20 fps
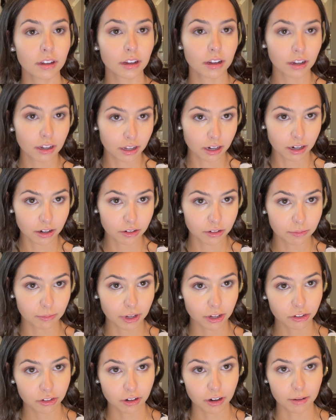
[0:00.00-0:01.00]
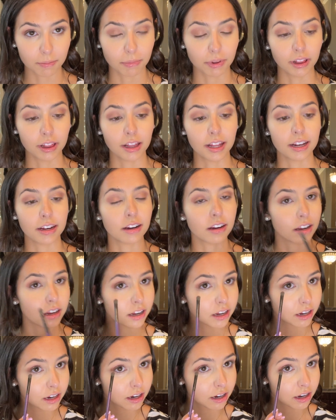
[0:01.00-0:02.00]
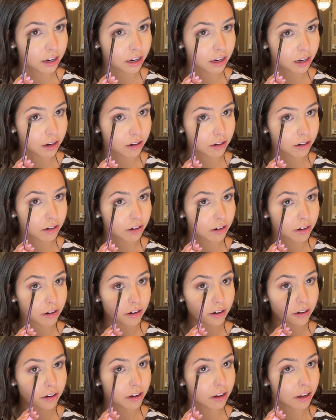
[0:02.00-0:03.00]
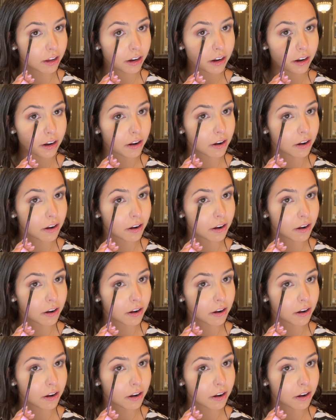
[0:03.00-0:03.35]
And I just make sure I blend it good.